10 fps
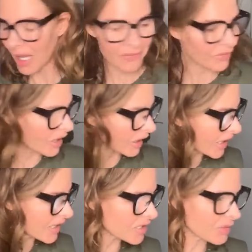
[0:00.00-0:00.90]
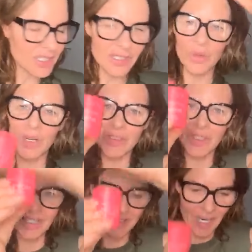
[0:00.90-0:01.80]
We have a cleanser in it as well, so
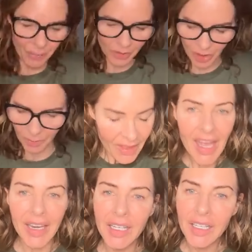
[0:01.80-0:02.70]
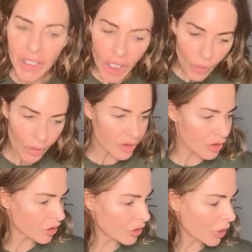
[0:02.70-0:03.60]
they snap on top. Then I'm gonna go on
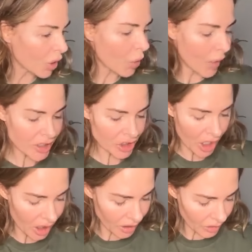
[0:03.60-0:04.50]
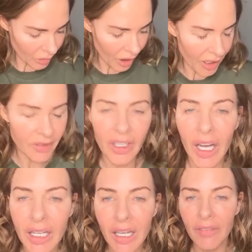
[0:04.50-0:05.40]
to Gua Sha, and
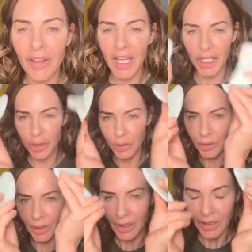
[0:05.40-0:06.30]
I love Hayo'u,